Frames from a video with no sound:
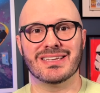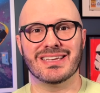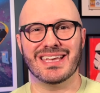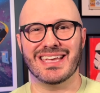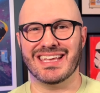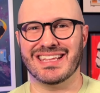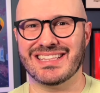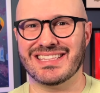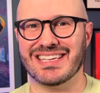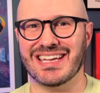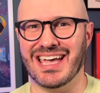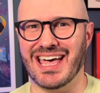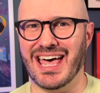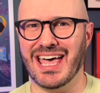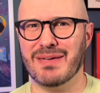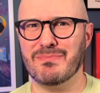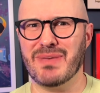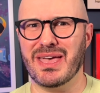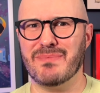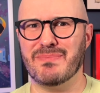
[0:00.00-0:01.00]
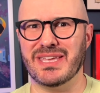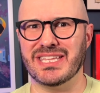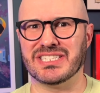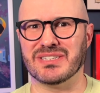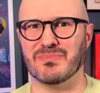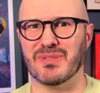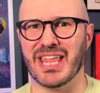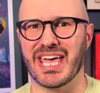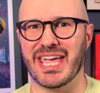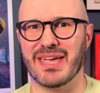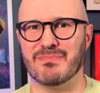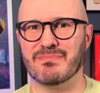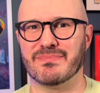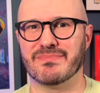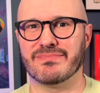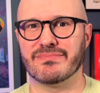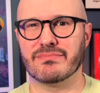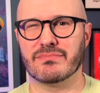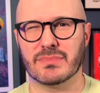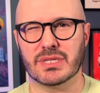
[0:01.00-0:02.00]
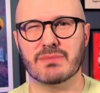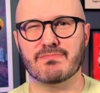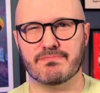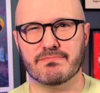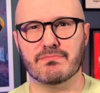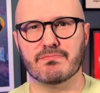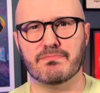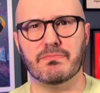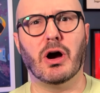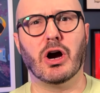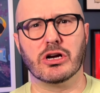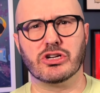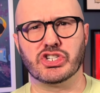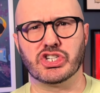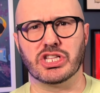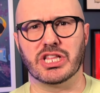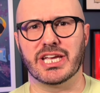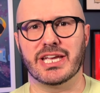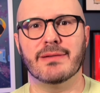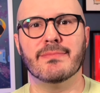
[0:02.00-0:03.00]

and I may be to blame. Partially.